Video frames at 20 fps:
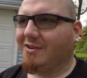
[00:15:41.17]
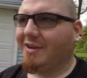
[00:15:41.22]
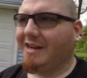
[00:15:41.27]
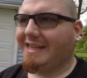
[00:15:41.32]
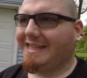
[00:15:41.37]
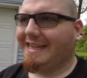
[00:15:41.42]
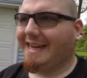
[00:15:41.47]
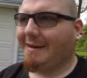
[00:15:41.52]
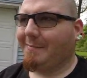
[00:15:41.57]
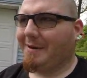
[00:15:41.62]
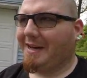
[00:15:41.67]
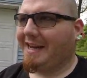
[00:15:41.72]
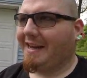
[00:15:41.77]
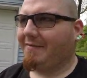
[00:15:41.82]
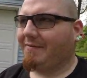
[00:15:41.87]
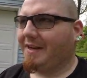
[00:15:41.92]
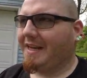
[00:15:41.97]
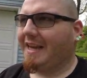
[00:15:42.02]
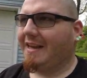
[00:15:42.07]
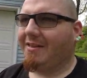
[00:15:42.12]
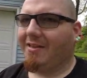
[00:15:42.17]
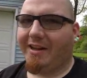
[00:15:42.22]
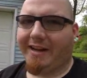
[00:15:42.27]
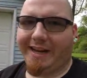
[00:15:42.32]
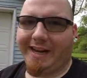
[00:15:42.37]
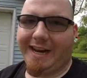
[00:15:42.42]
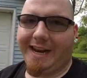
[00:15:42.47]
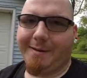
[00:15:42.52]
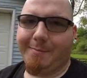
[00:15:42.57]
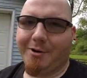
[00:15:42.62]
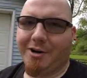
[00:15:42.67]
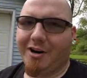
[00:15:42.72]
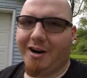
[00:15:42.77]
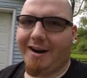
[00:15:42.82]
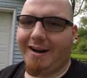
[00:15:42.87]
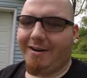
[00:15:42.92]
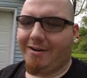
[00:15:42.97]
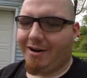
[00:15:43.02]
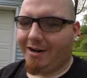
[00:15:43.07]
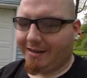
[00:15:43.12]
anytime I have to get like an M R
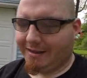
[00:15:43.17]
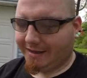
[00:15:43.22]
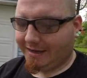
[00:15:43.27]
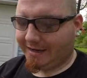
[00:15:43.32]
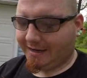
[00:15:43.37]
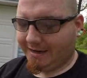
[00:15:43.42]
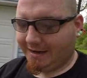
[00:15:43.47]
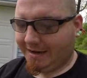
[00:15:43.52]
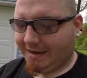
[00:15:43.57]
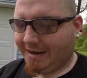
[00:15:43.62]
I or anything,